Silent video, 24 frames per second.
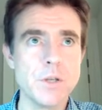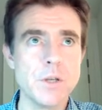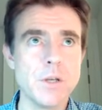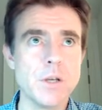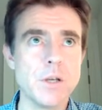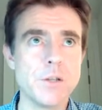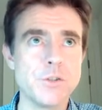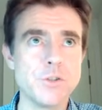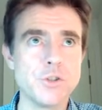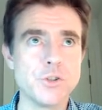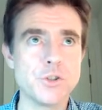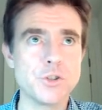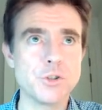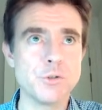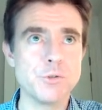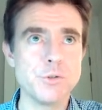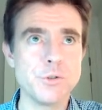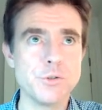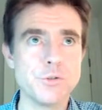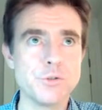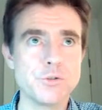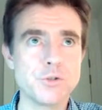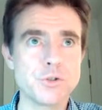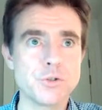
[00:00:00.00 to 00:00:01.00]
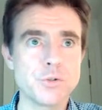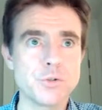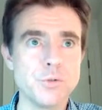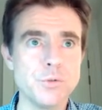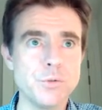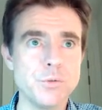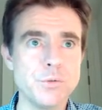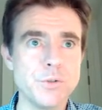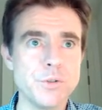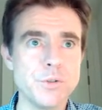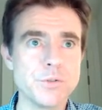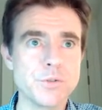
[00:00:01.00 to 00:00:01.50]
This is showing you the
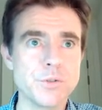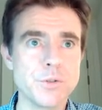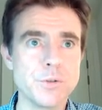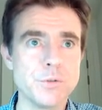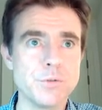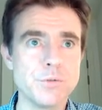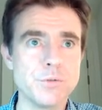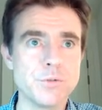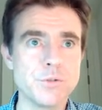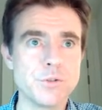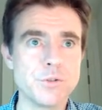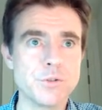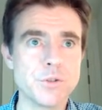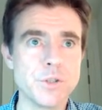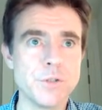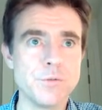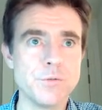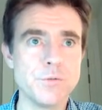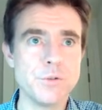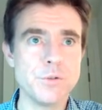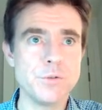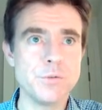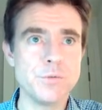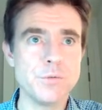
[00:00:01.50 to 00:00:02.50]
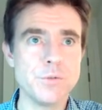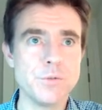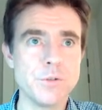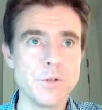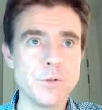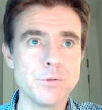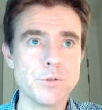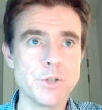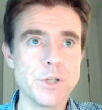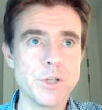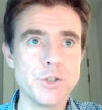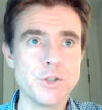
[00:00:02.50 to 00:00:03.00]
true, and it's, so it's just giving you the
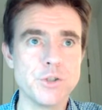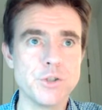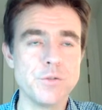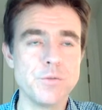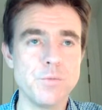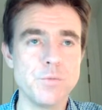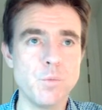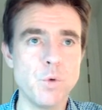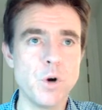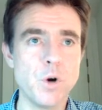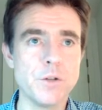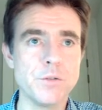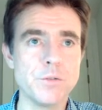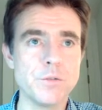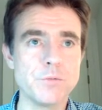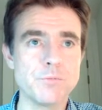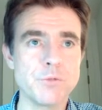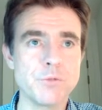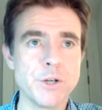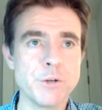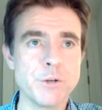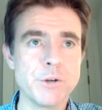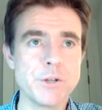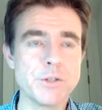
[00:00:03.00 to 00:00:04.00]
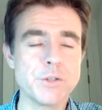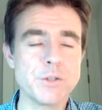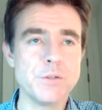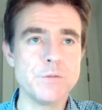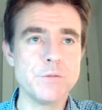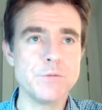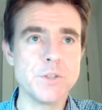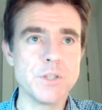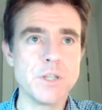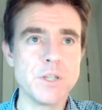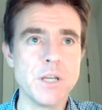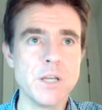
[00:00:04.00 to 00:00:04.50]
location of one
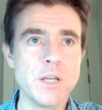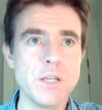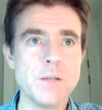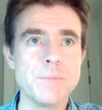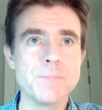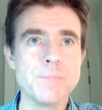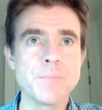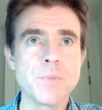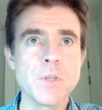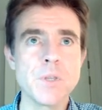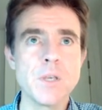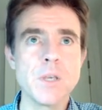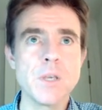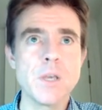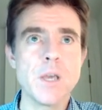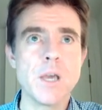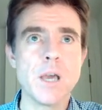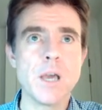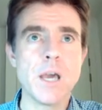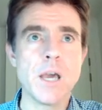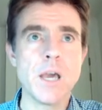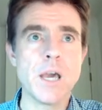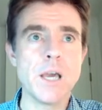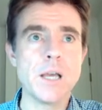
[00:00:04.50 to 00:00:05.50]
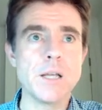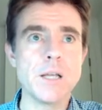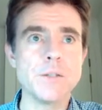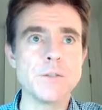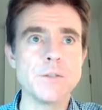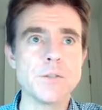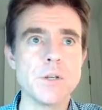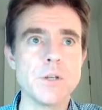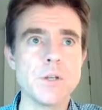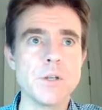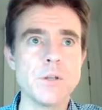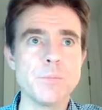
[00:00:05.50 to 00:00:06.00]
radioactive decay. And
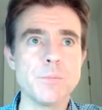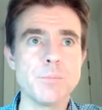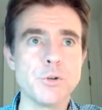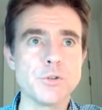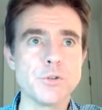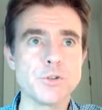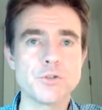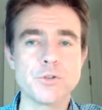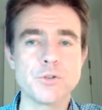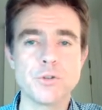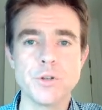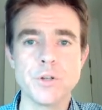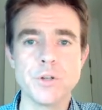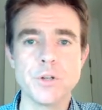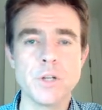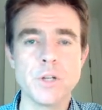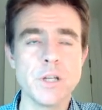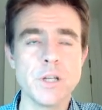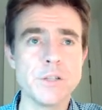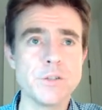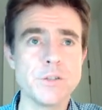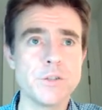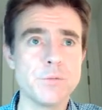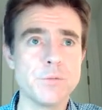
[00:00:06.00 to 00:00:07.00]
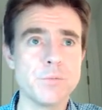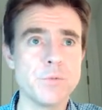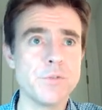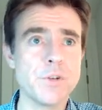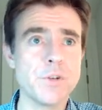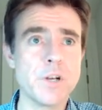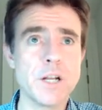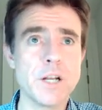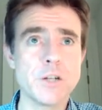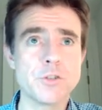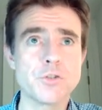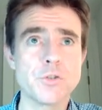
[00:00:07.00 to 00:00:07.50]
positron annihilated with an
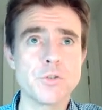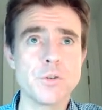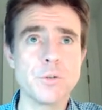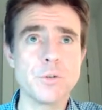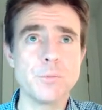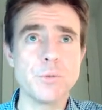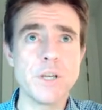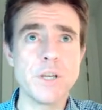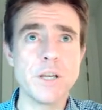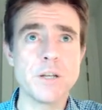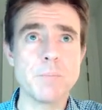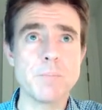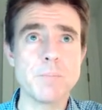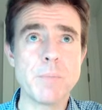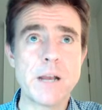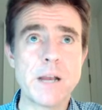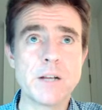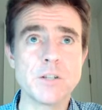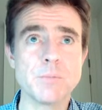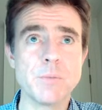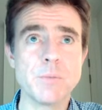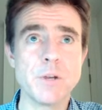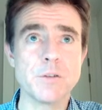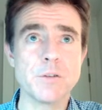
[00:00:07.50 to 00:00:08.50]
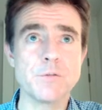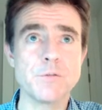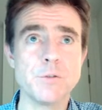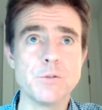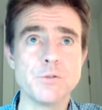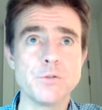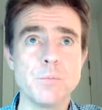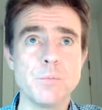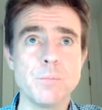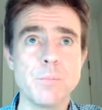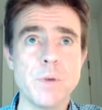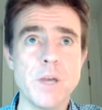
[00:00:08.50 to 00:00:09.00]
electron, and we had a back-to-back
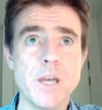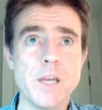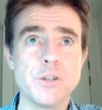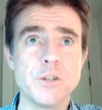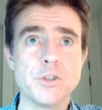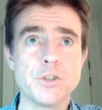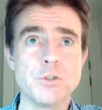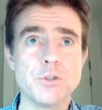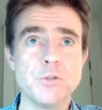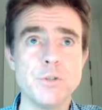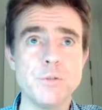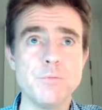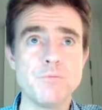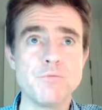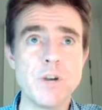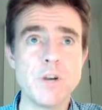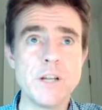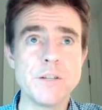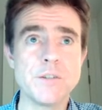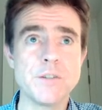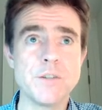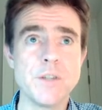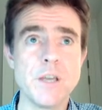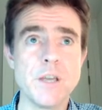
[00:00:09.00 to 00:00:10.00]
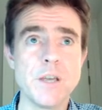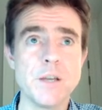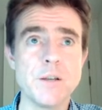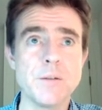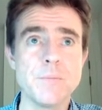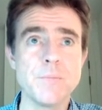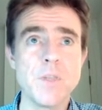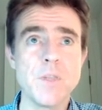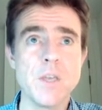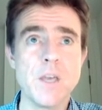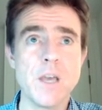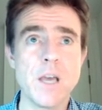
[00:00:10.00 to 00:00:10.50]
photon pair shown in red there.
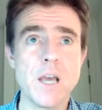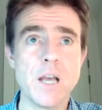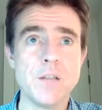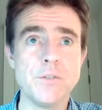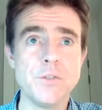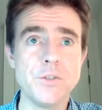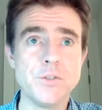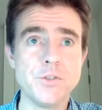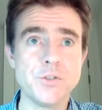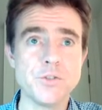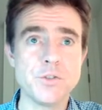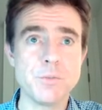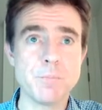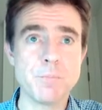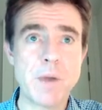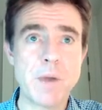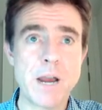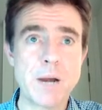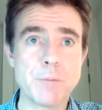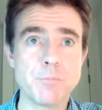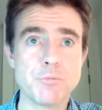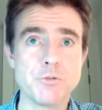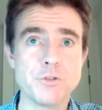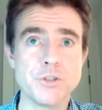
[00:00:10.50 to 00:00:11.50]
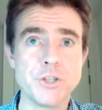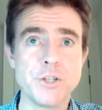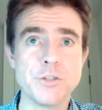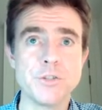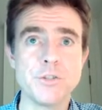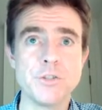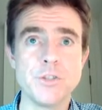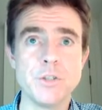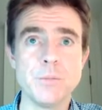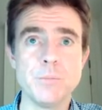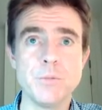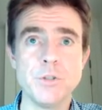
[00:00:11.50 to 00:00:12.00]
And this is the
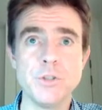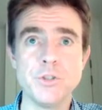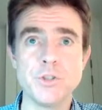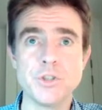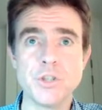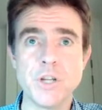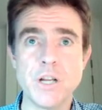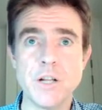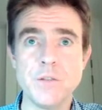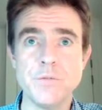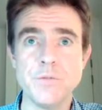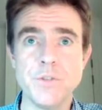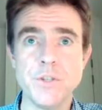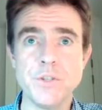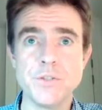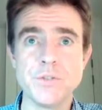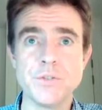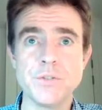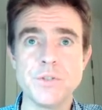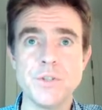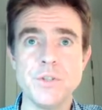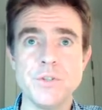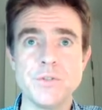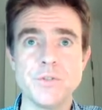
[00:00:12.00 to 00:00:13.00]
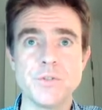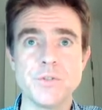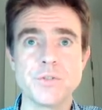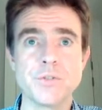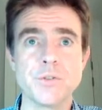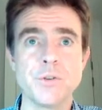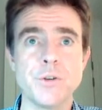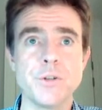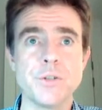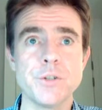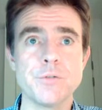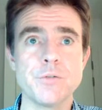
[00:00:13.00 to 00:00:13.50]
back-projected image, and this is the
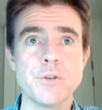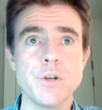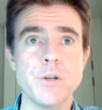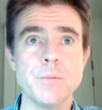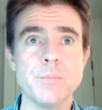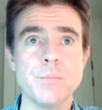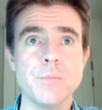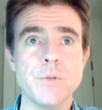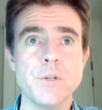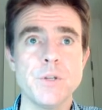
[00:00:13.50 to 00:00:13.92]
cyanogram.